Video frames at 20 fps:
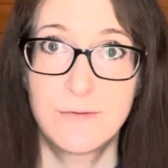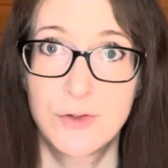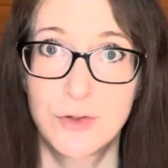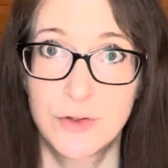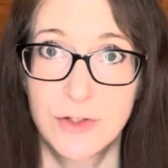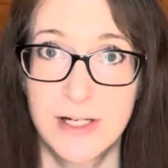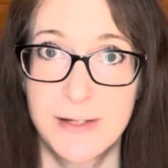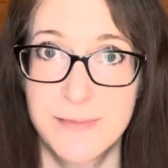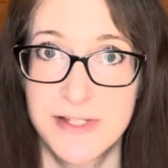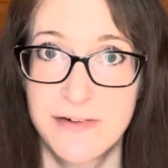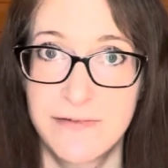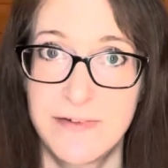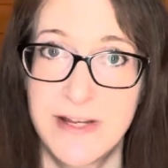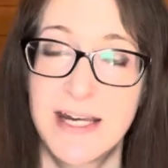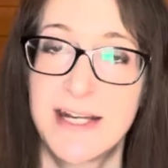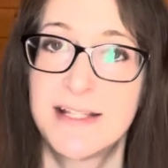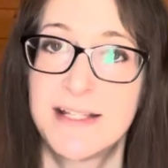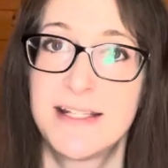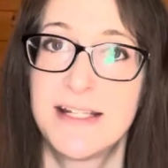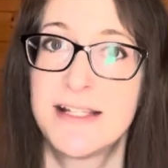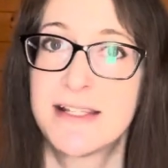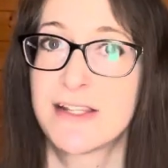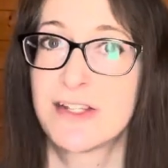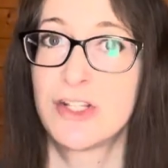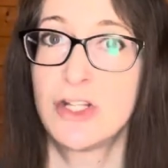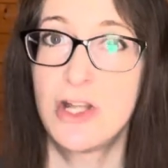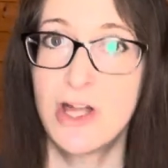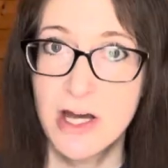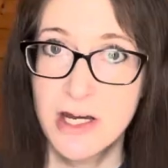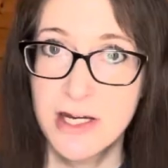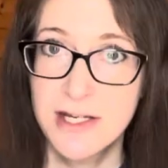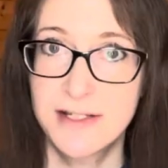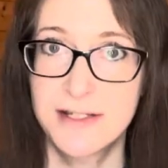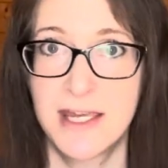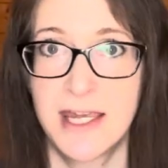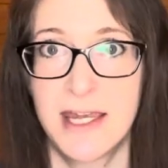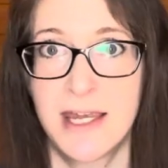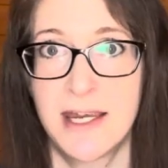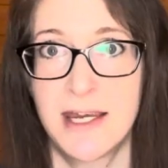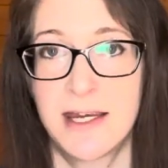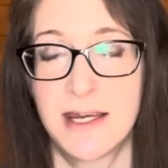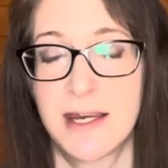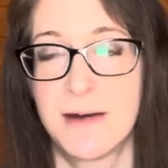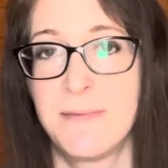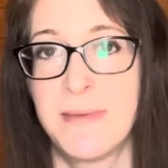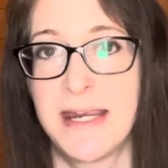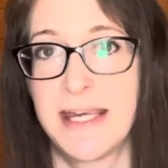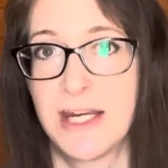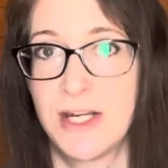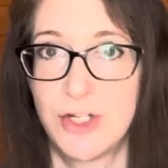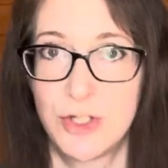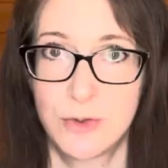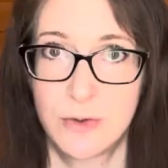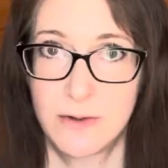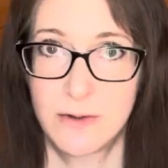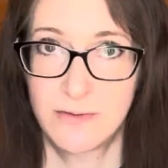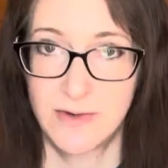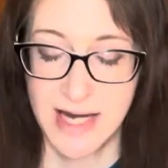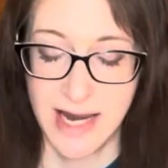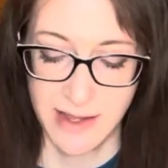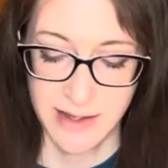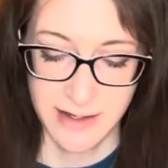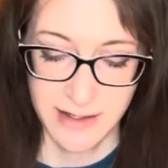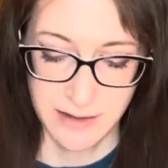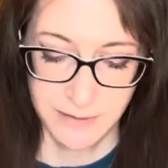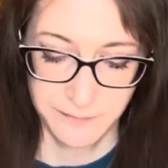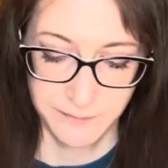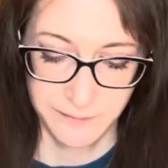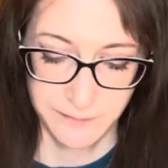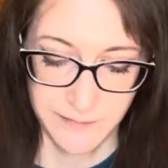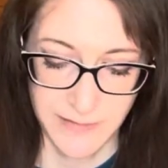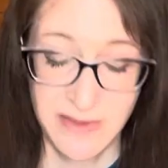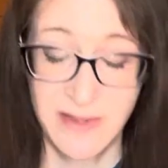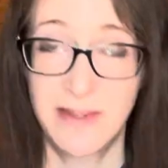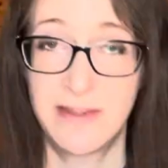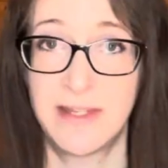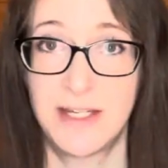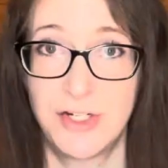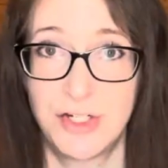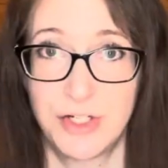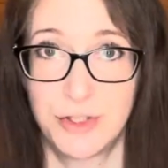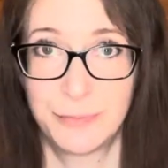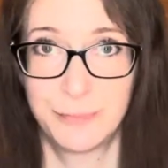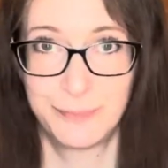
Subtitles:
dreams and fantasies as long as they can make it into a reality, and then they do.